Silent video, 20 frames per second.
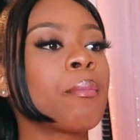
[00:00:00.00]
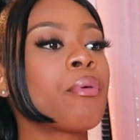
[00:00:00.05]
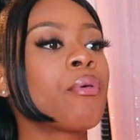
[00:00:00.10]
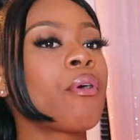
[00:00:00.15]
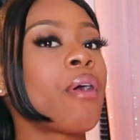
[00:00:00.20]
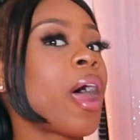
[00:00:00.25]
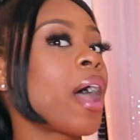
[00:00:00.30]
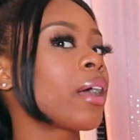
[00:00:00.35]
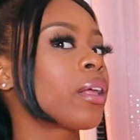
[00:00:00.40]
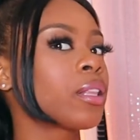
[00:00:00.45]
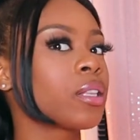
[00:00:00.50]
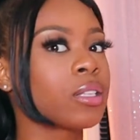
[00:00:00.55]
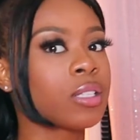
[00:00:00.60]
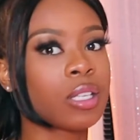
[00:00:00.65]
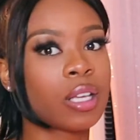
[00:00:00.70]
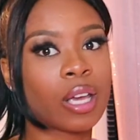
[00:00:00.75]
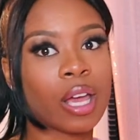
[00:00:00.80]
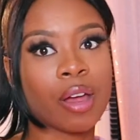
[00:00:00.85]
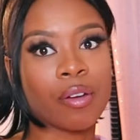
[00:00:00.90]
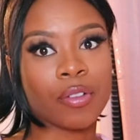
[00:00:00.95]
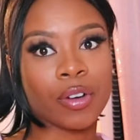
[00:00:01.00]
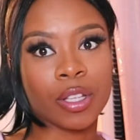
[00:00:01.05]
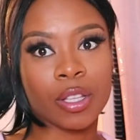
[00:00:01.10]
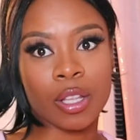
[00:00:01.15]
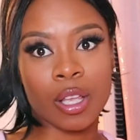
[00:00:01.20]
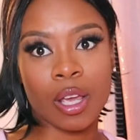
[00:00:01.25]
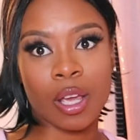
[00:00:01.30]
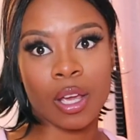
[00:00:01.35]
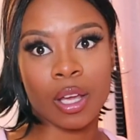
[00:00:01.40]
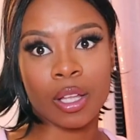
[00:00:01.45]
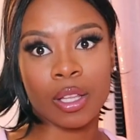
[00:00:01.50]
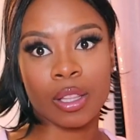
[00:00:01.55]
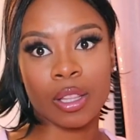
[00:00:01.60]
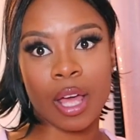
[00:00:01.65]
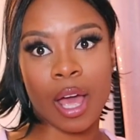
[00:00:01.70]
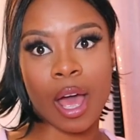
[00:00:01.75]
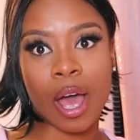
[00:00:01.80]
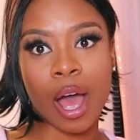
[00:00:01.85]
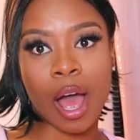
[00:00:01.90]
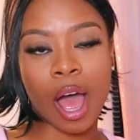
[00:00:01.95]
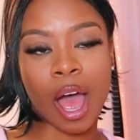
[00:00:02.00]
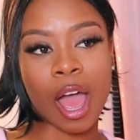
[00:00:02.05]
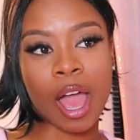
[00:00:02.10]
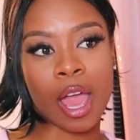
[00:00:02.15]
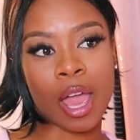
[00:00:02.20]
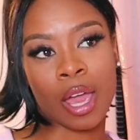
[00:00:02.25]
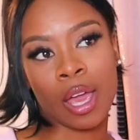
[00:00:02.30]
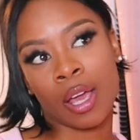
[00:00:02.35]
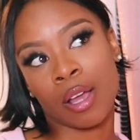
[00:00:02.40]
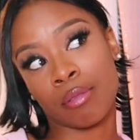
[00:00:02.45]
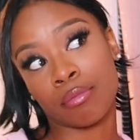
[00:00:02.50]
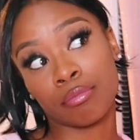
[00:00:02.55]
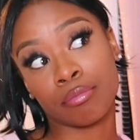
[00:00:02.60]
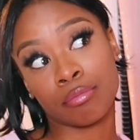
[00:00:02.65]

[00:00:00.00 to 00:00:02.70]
practicing everything that I